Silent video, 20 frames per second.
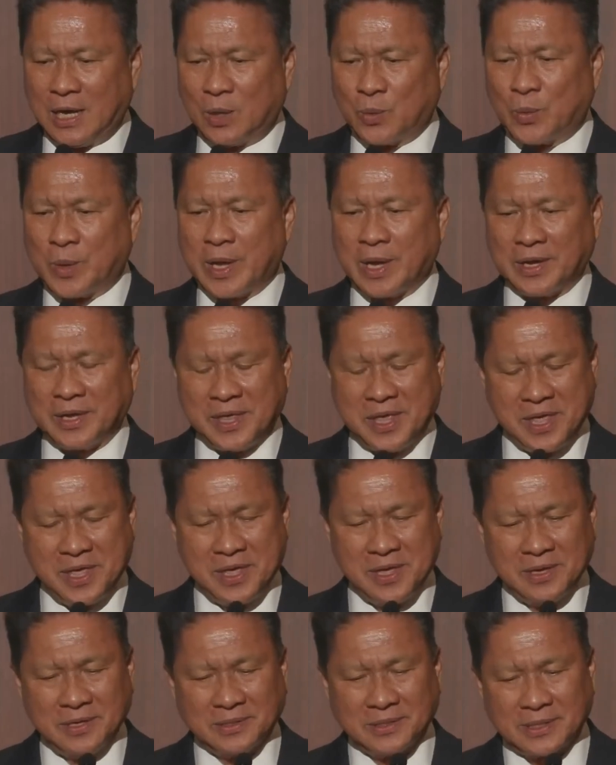we are
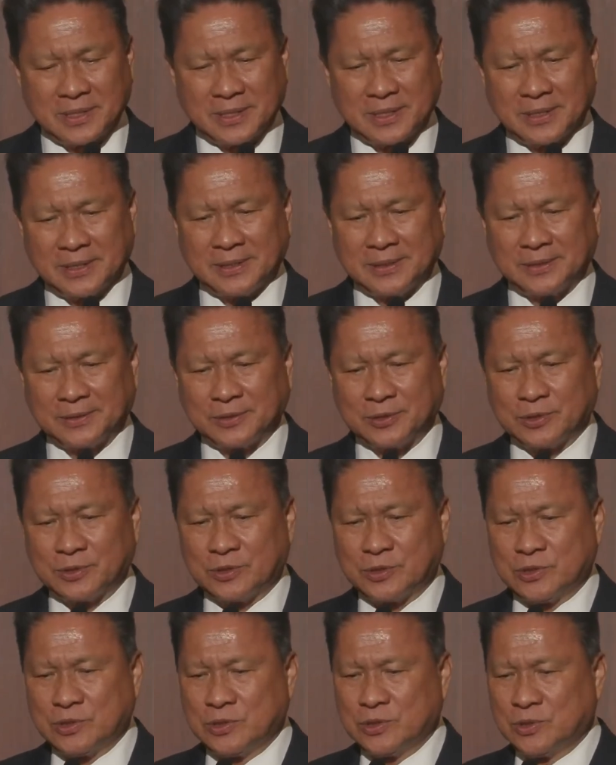here
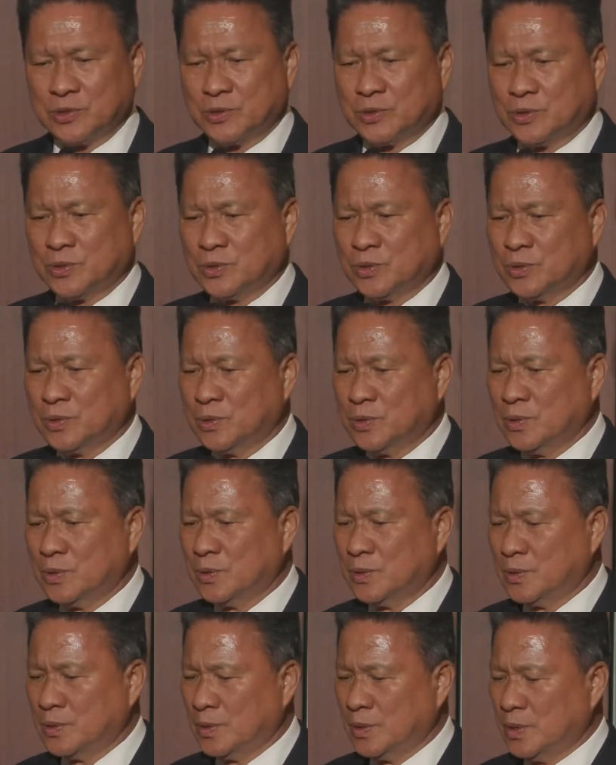to
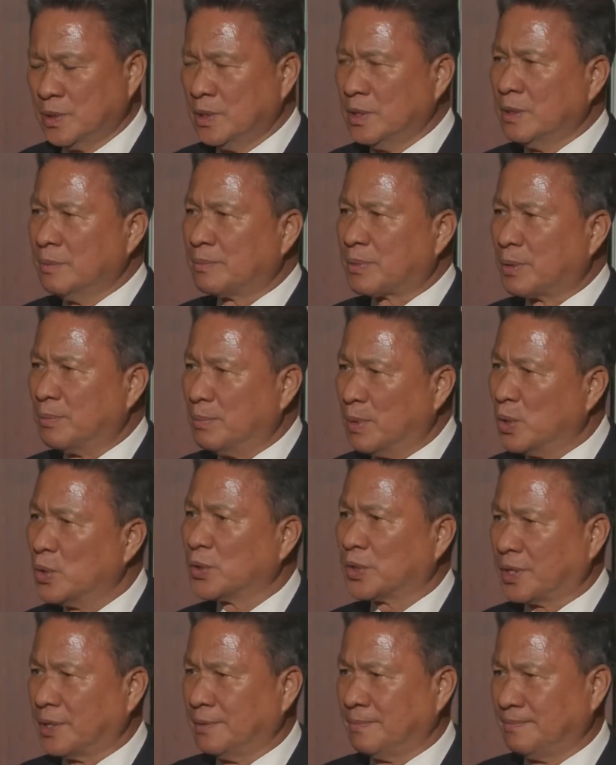
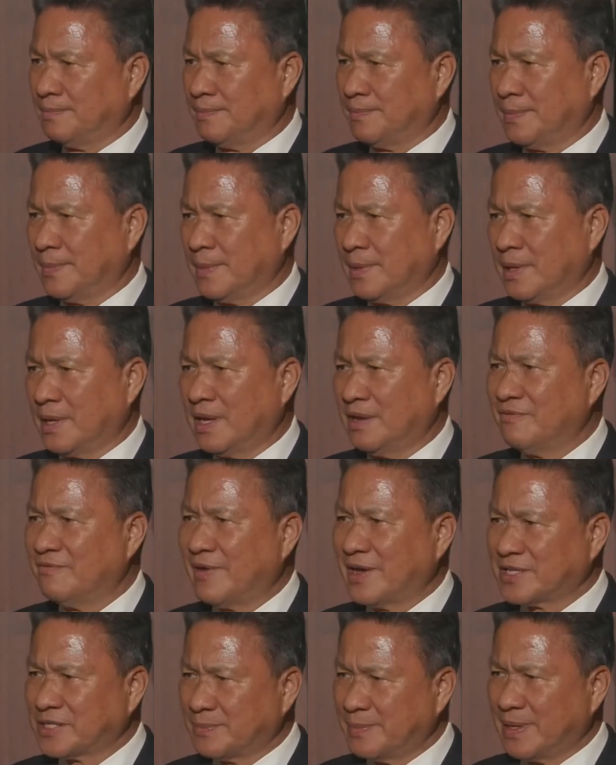promote
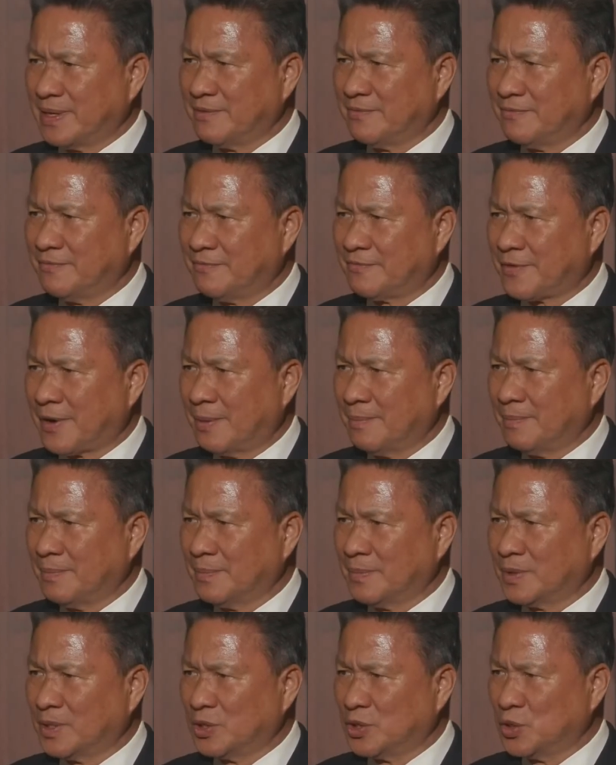investment
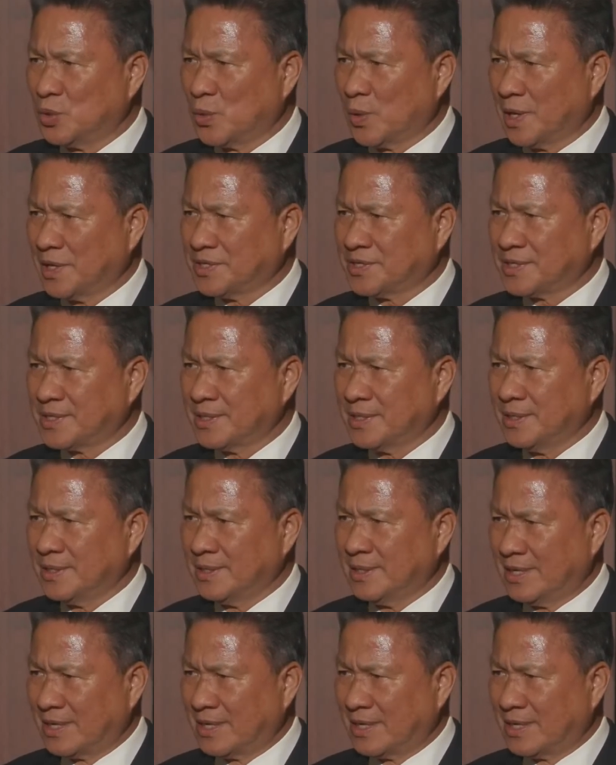from the U.S.